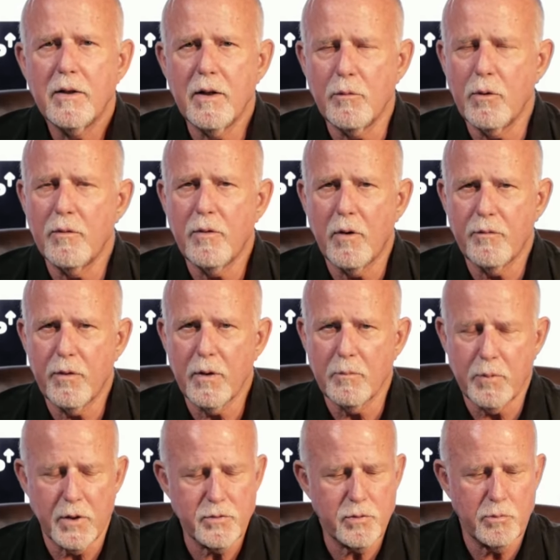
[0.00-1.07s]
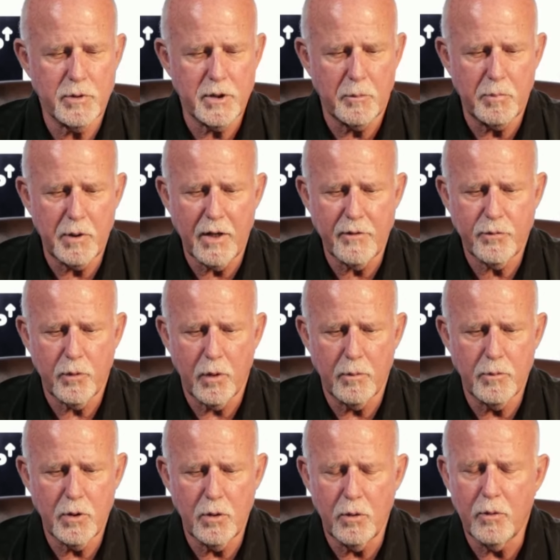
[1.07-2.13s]
then we vote for the person with the
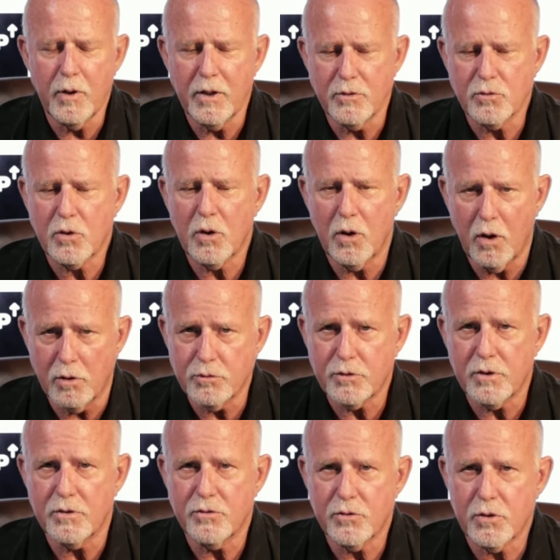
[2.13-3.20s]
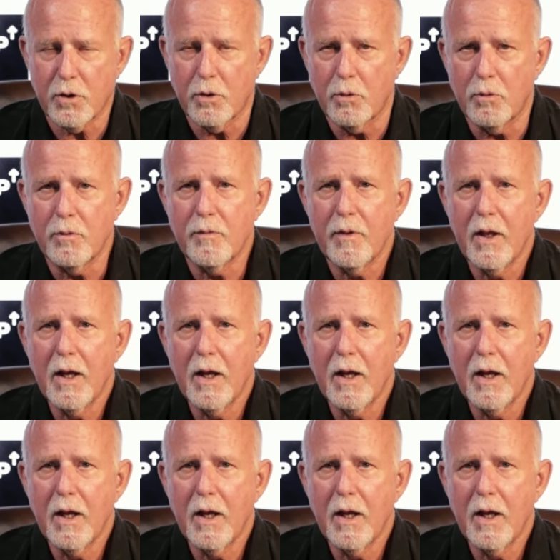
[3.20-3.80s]
platform who is closest to